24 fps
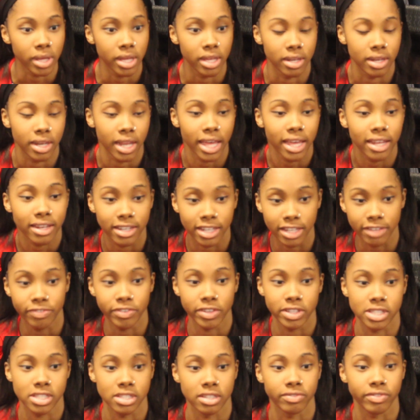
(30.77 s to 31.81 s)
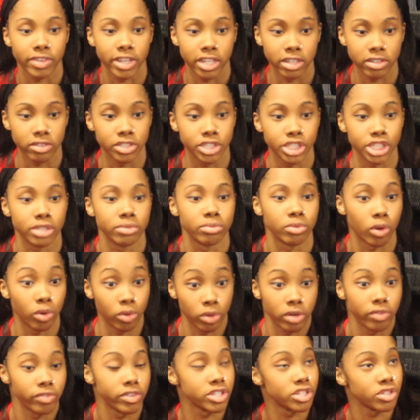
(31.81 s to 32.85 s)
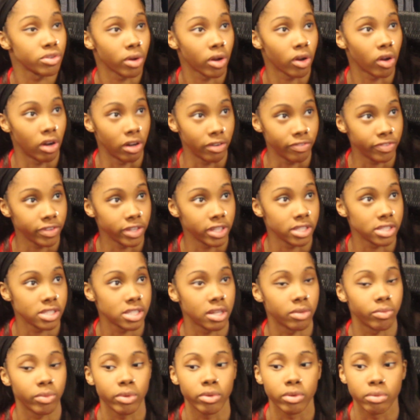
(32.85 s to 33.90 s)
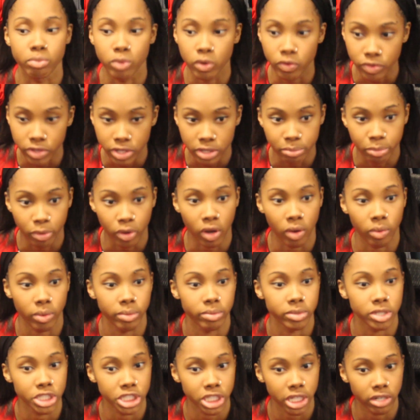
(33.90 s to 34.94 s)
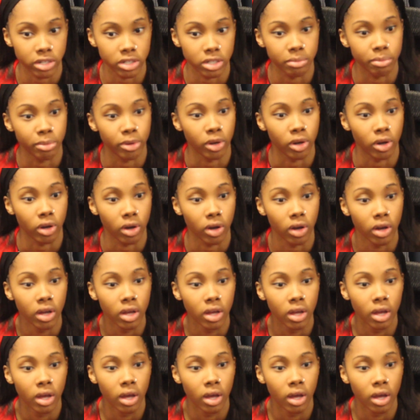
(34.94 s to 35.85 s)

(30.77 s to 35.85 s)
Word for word: And that defensive energy rolled over to our offense, and we were moving the ball, we were sharing the ball.